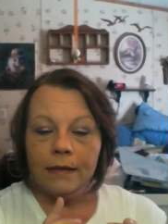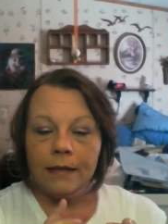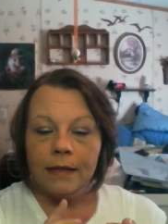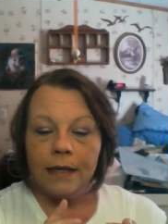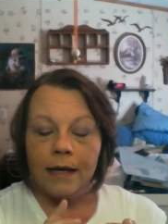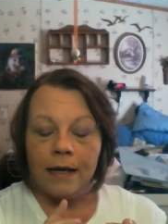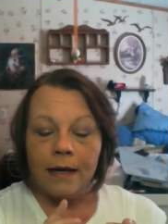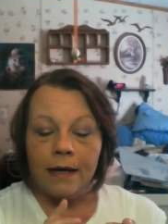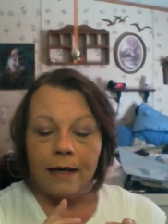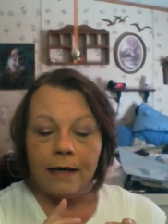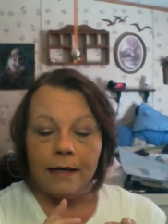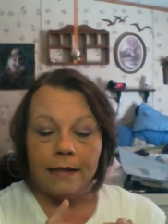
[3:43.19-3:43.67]

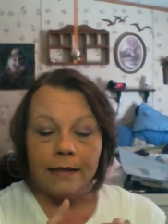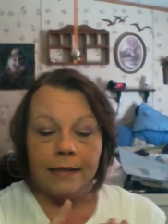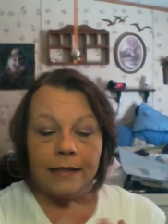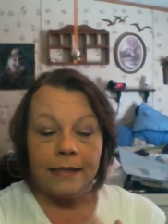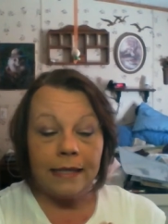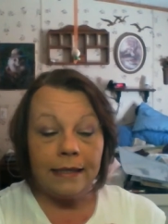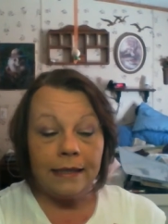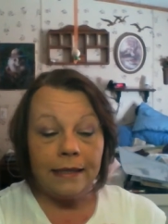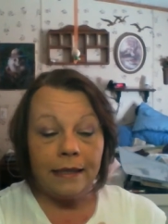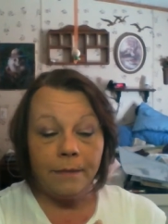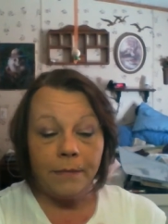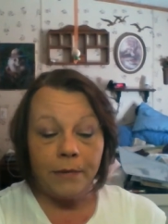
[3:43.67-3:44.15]
uh,
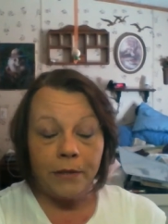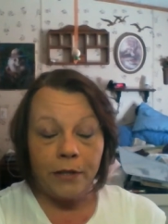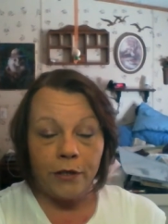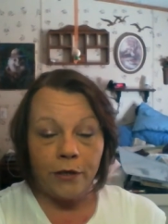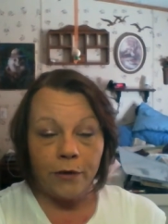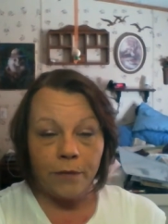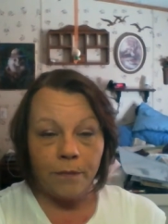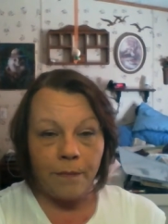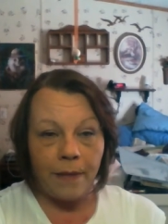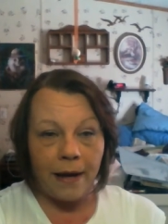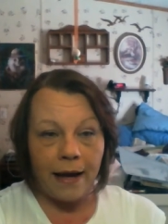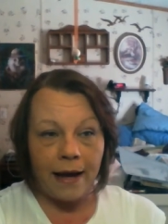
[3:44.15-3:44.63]
set them to
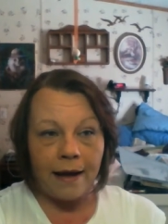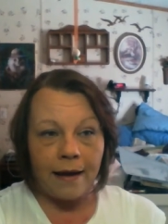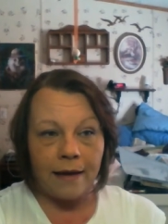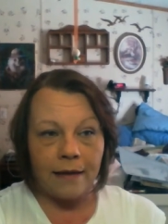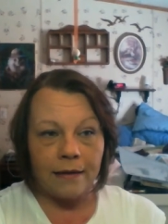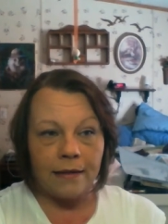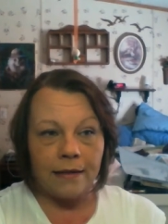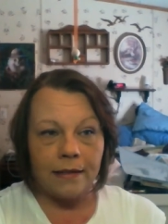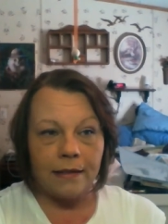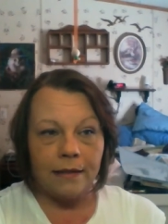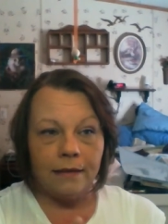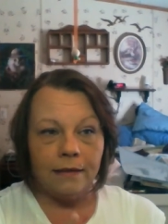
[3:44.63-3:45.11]
your
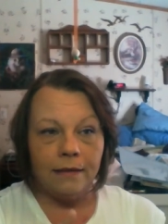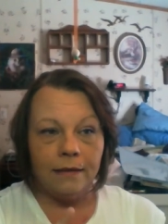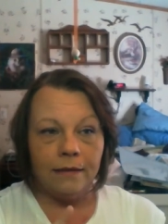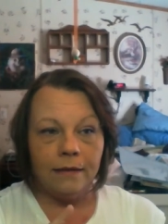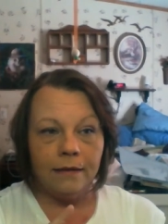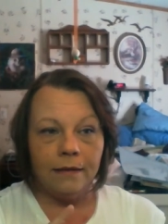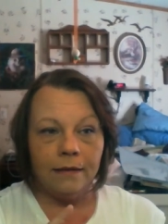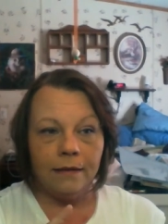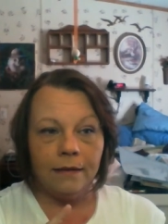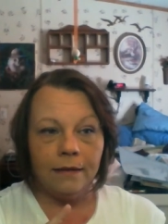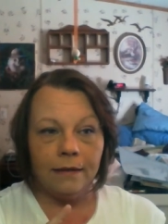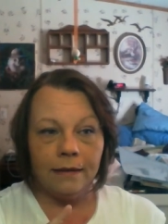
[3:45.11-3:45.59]
mat,
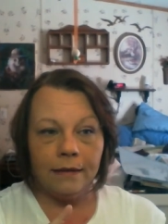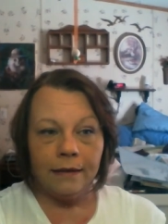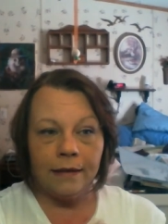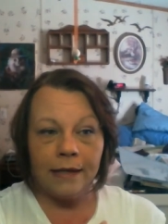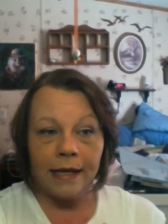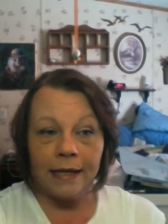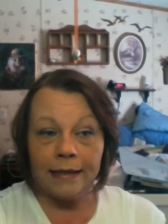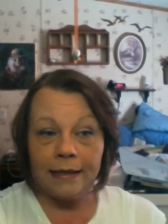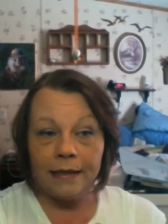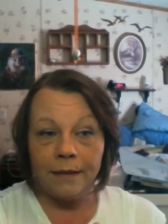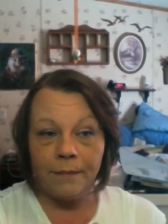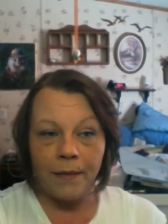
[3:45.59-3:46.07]

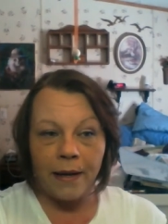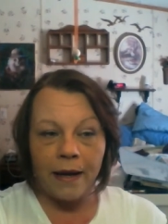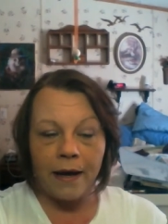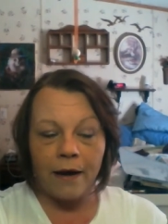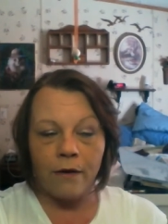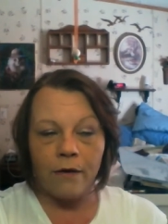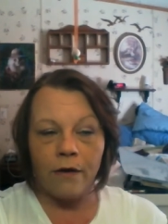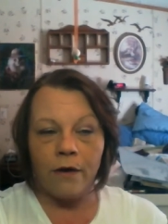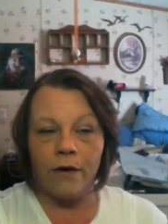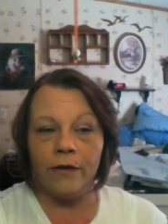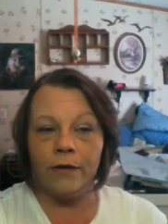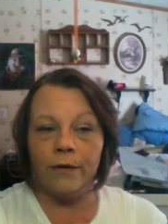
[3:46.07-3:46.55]
cut them
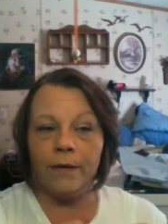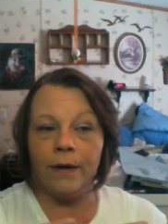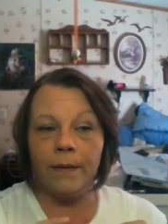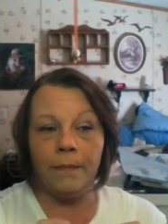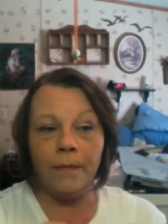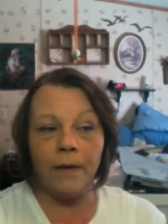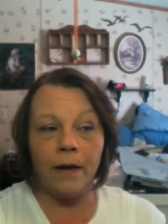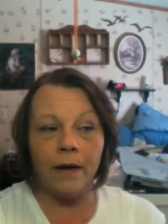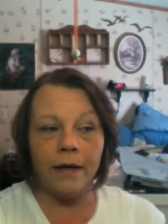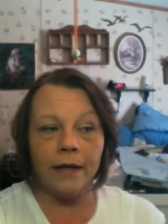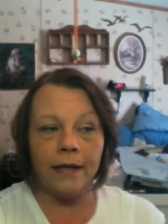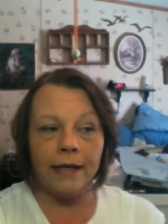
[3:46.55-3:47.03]
out, although I'm
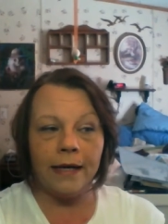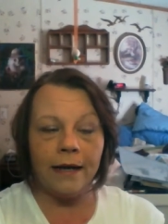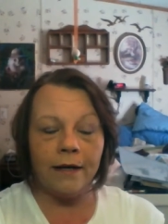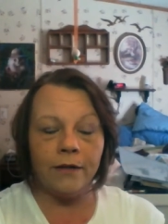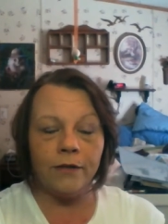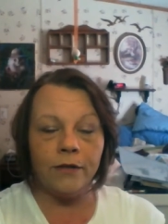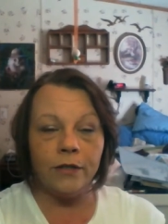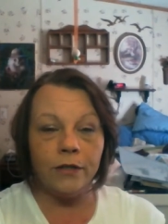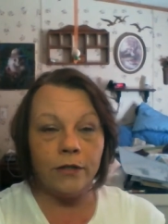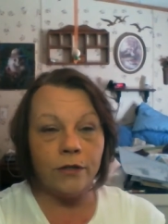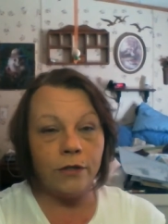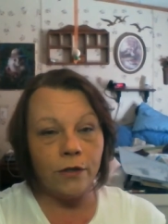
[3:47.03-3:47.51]
not going to
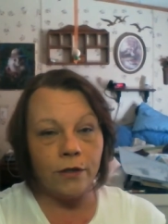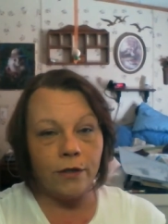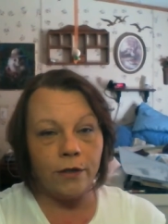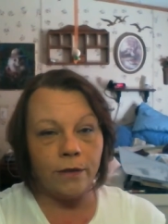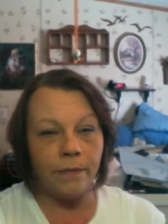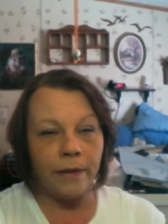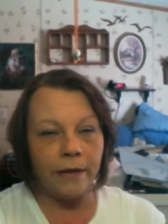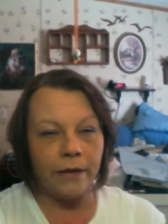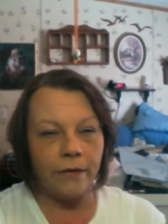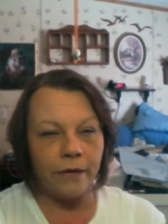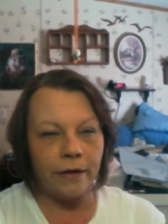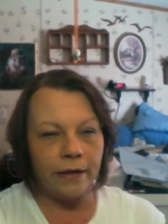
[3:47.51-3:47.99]
actually show you
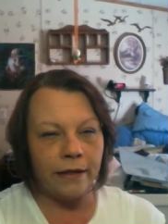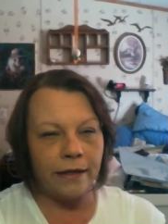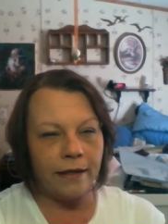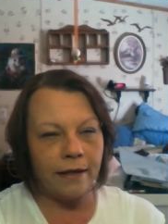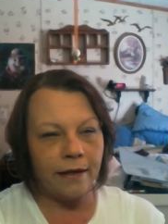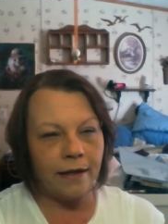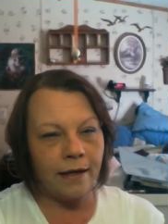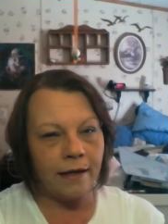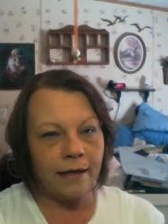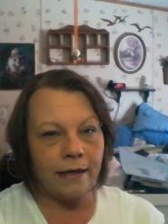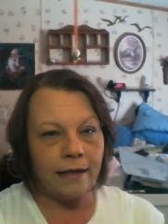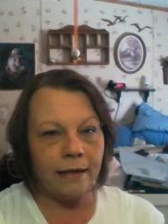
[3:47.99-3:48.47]
my Cricut
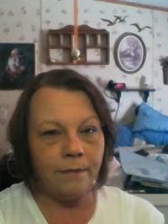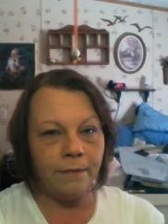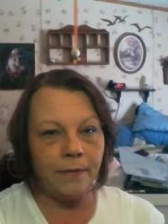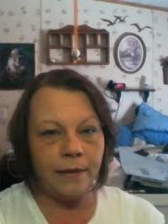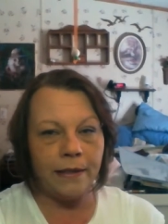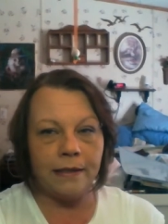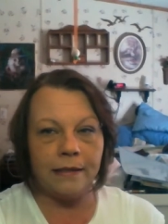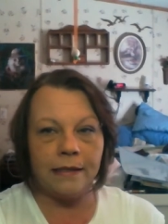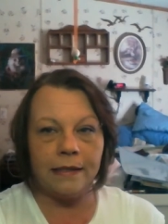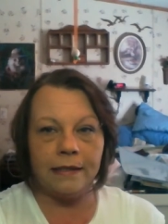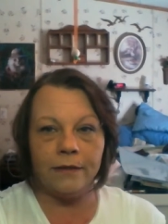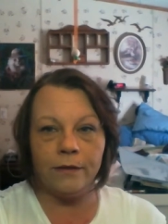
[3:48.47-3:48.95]
cutting
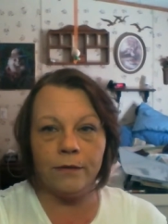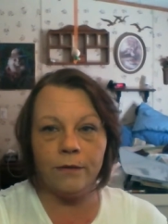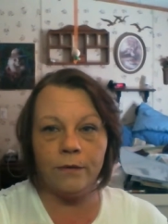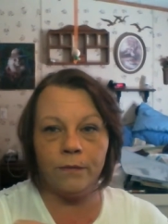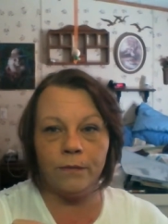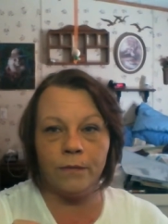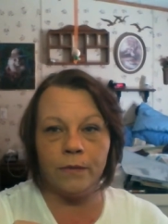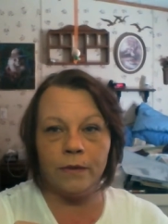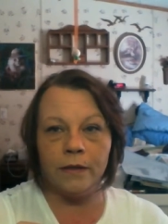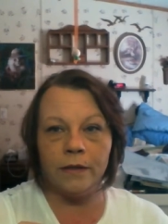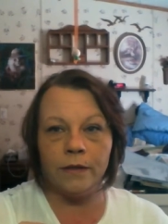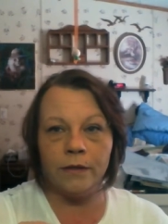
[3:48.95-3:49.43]
because I don't
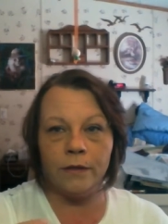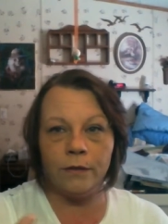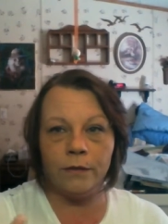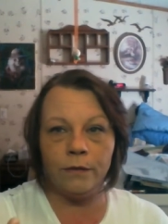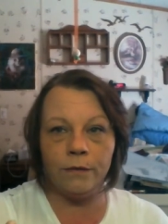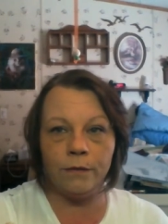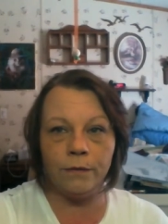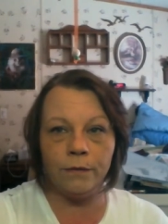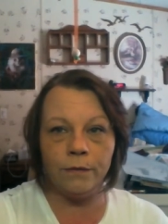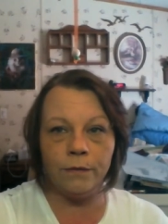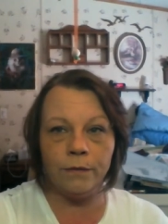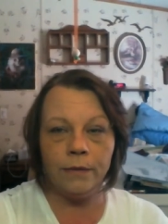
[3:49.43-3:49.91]
want
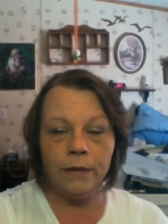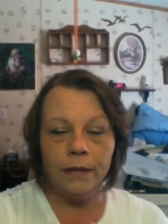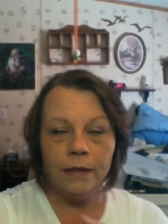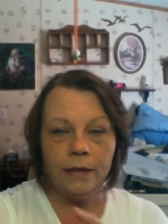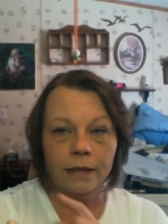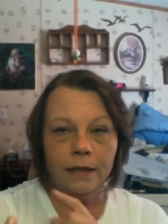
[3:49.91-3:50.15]
to